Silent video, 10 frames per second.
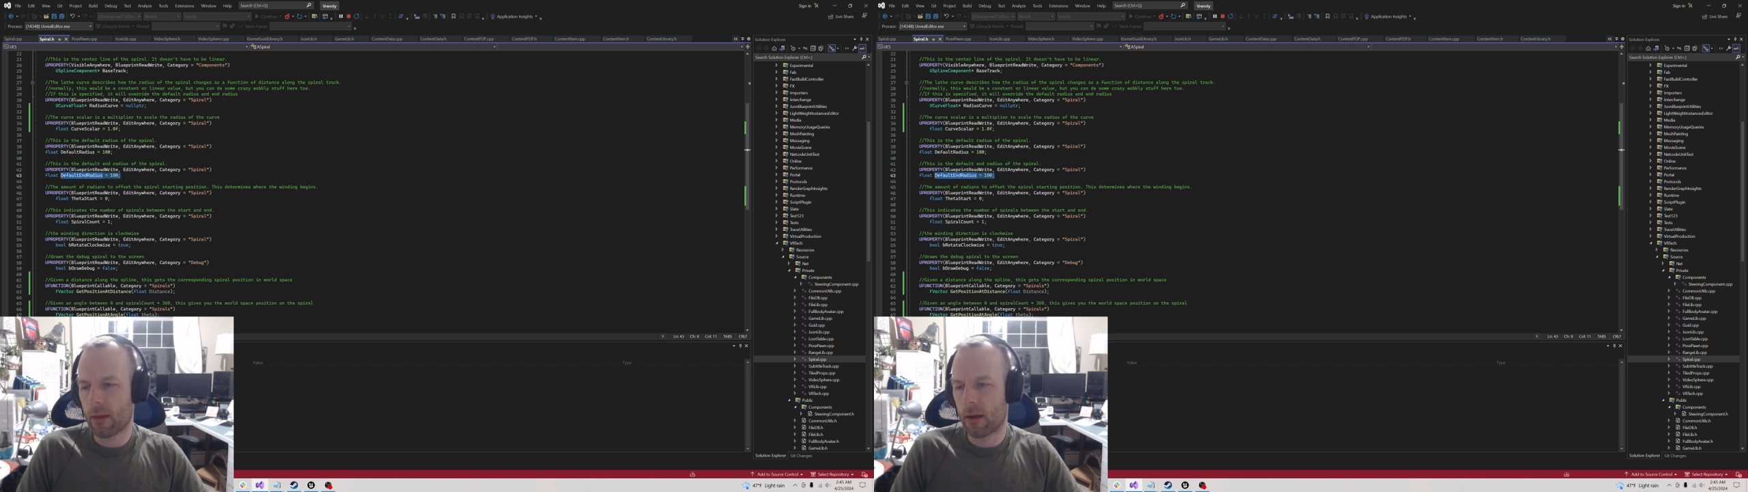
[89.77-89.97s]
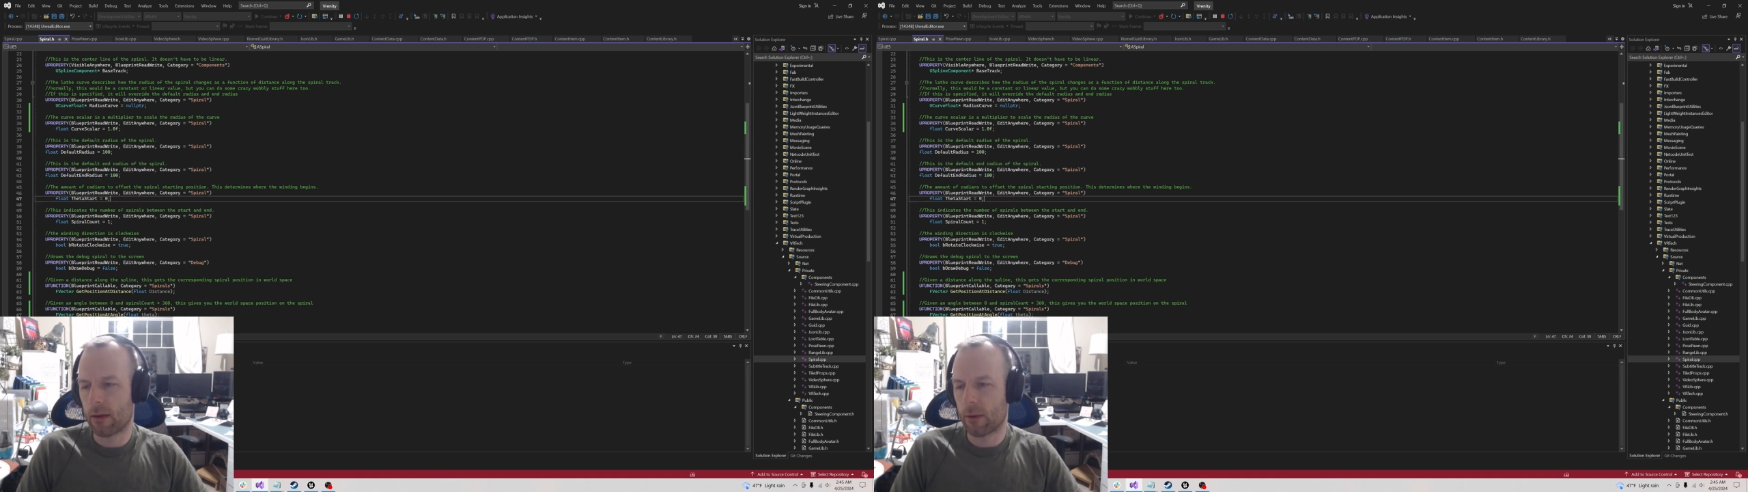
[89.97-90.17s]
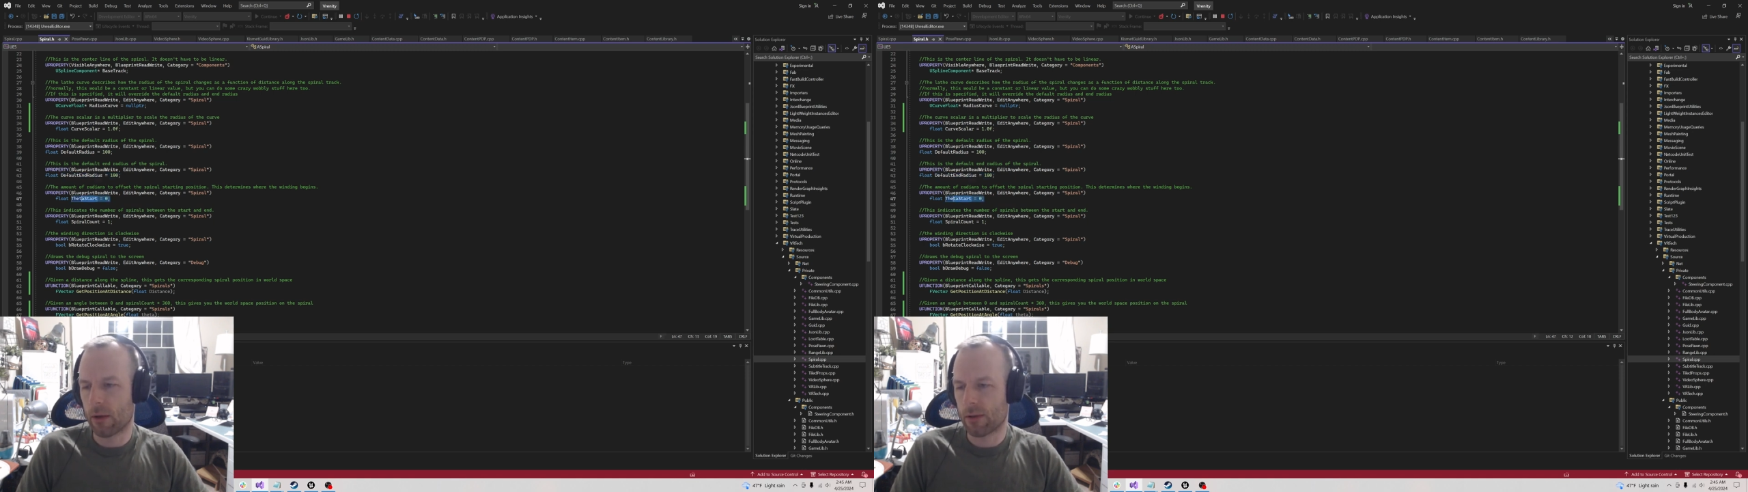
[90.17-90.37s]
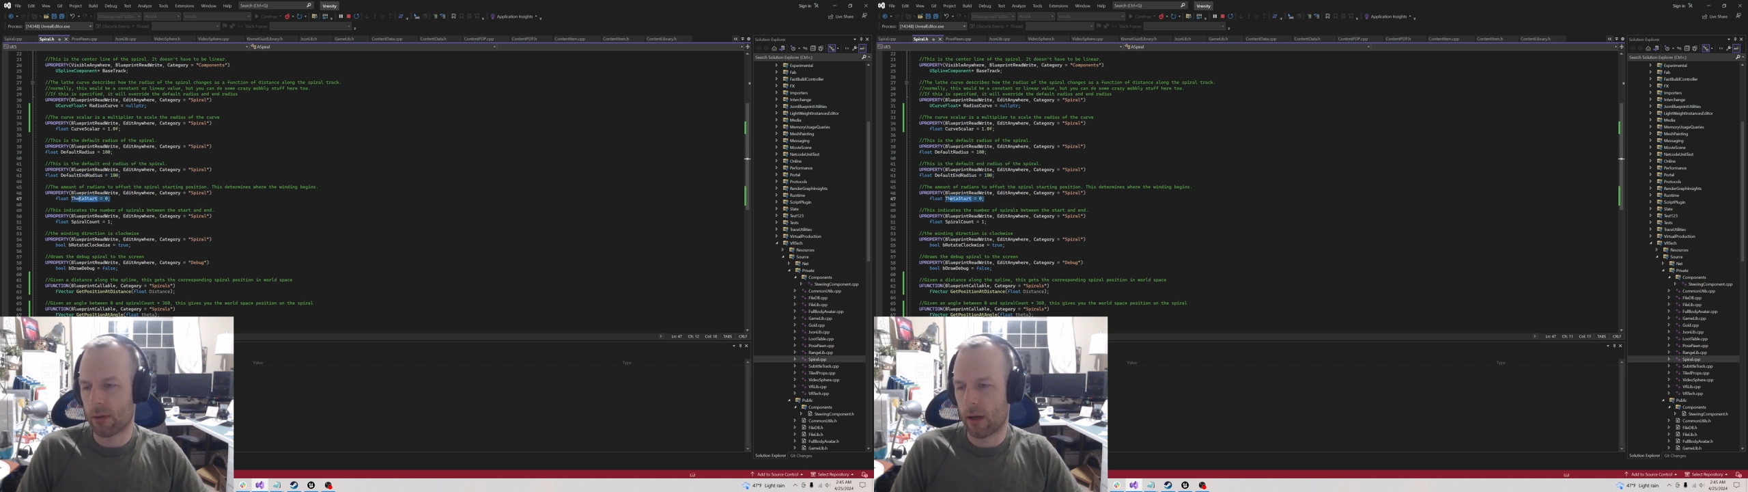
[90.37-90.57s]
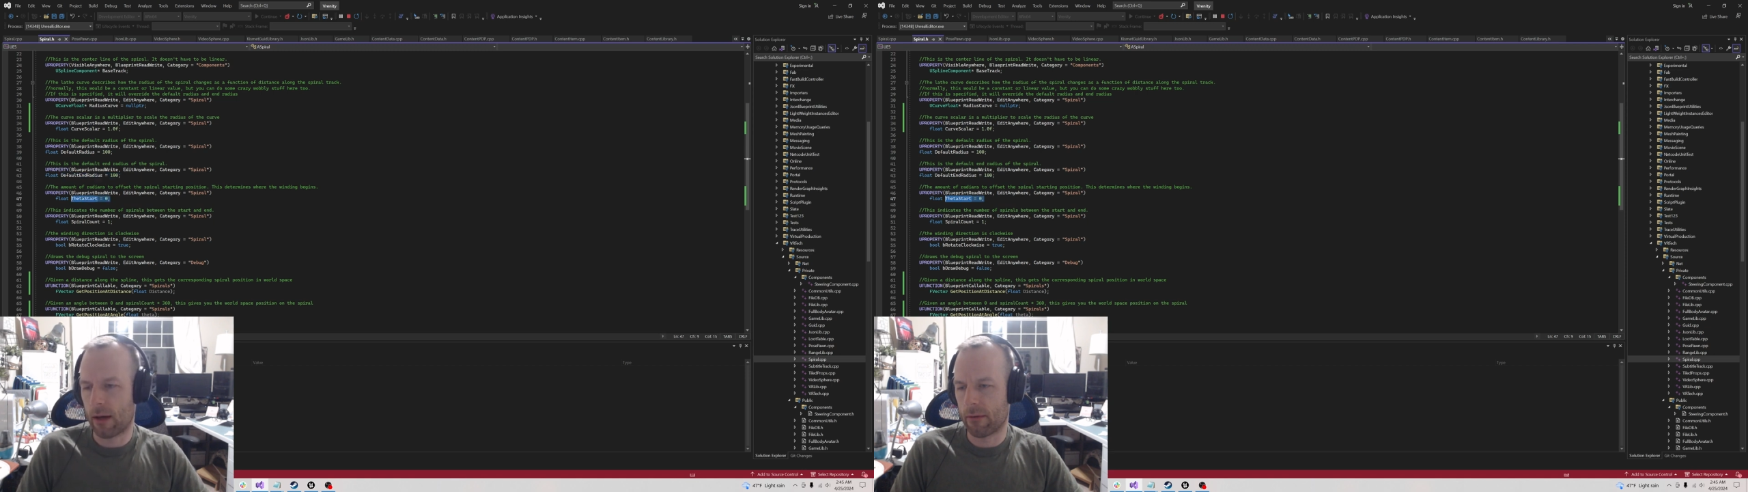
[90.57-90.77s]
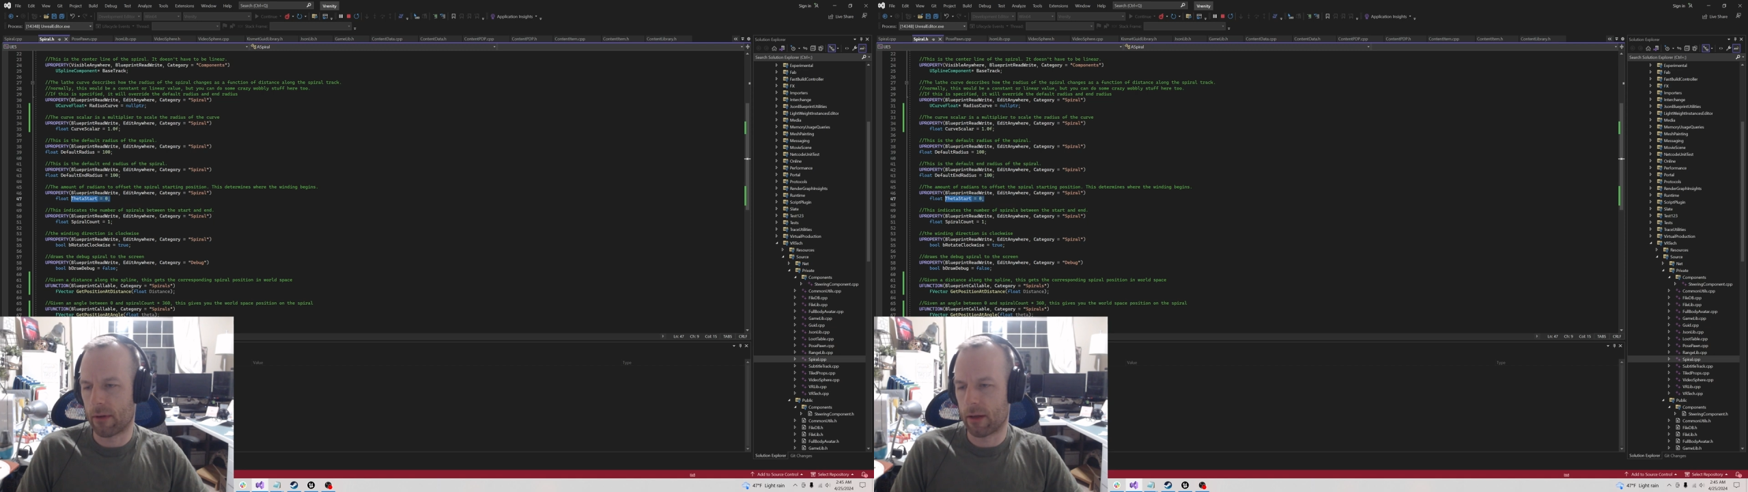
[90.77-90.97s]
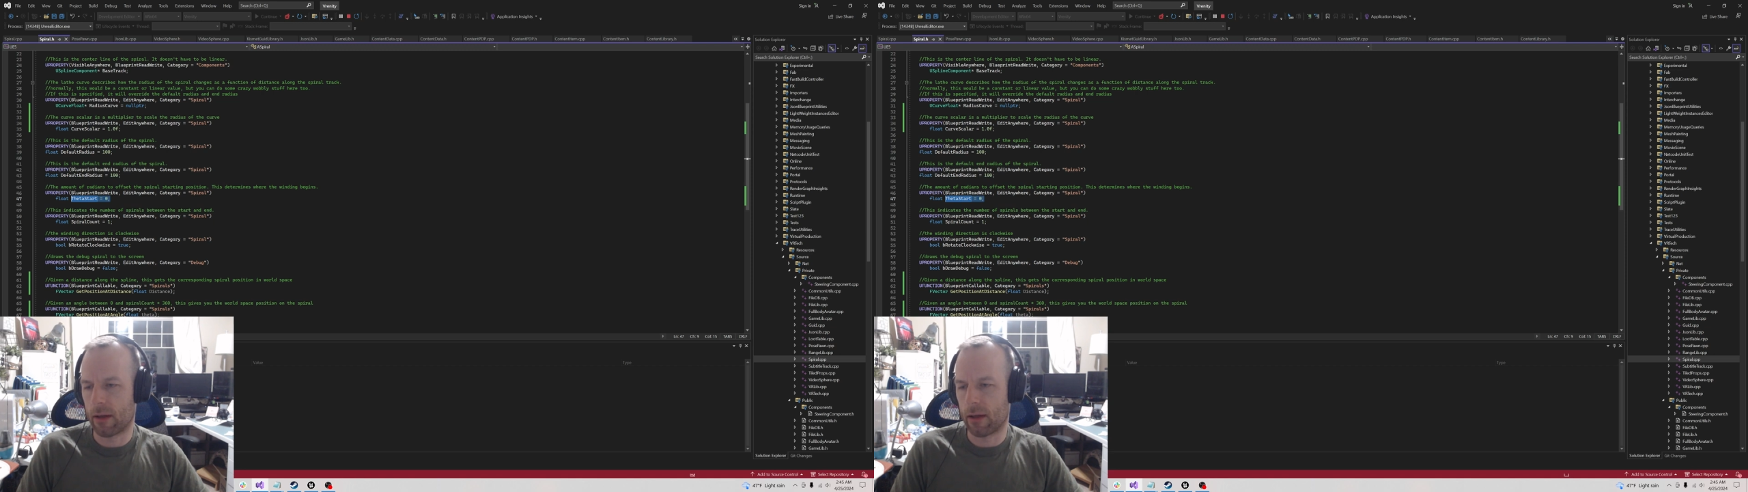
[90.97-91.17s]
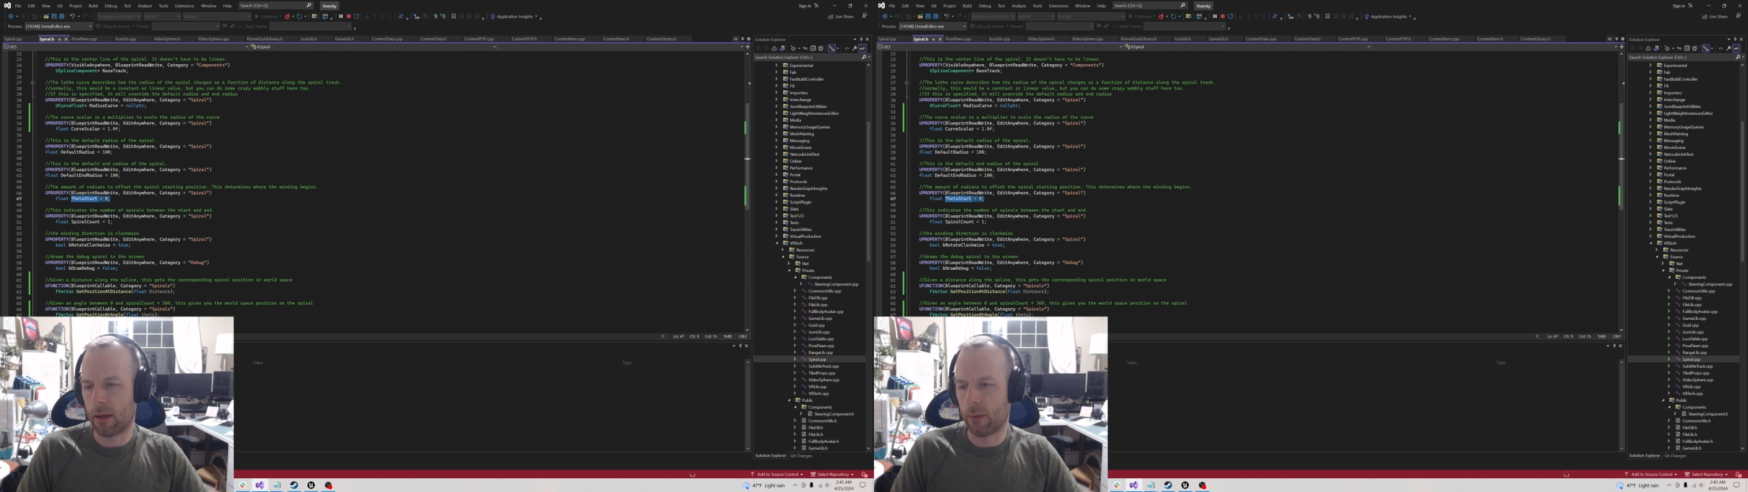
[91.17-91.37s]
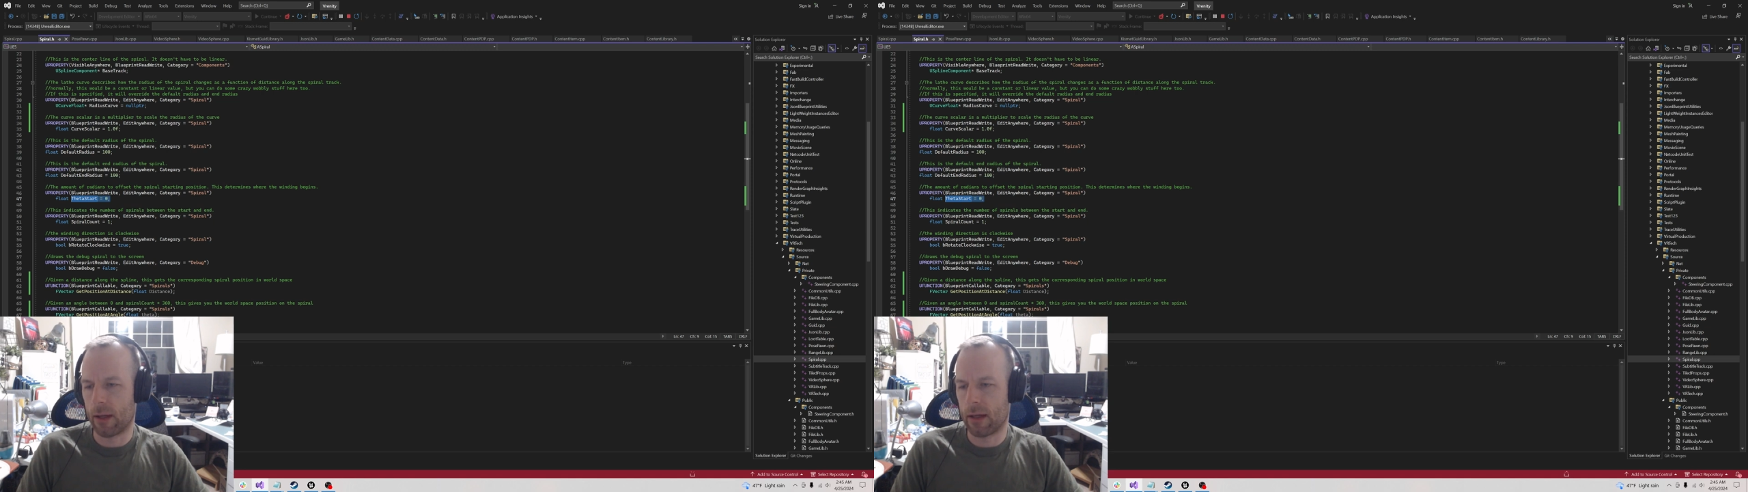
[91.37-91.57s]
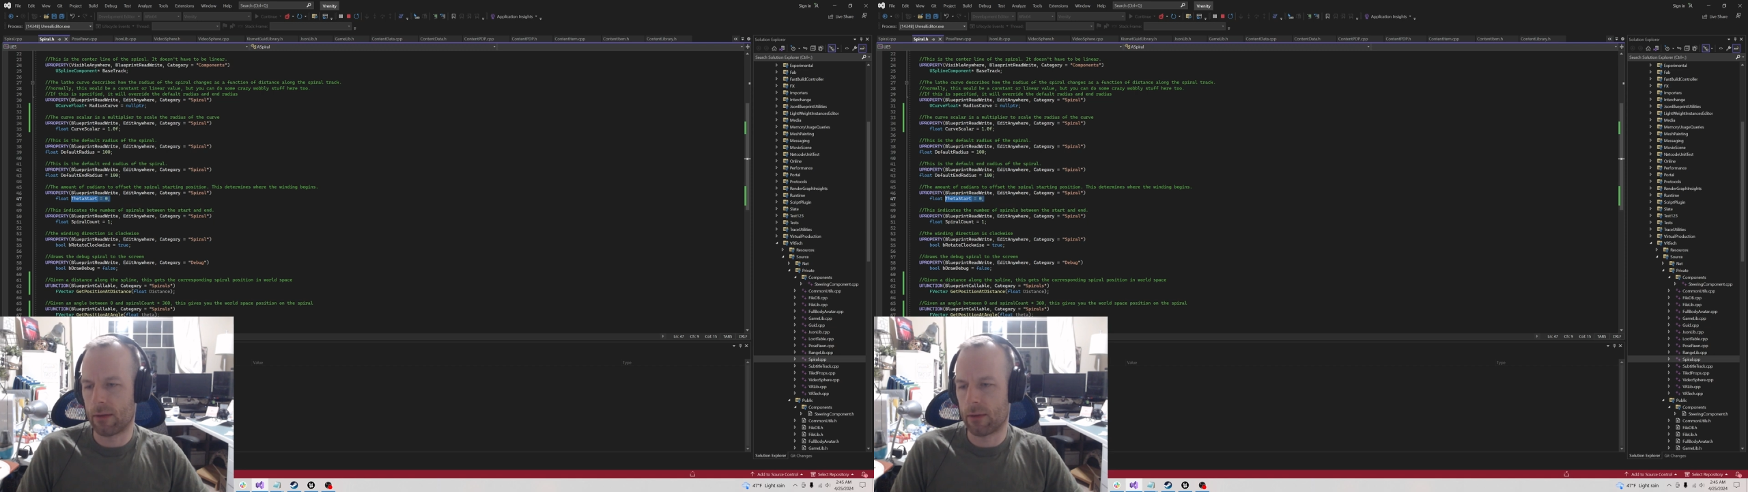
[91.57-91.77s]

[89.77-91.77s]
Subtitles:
you also have a way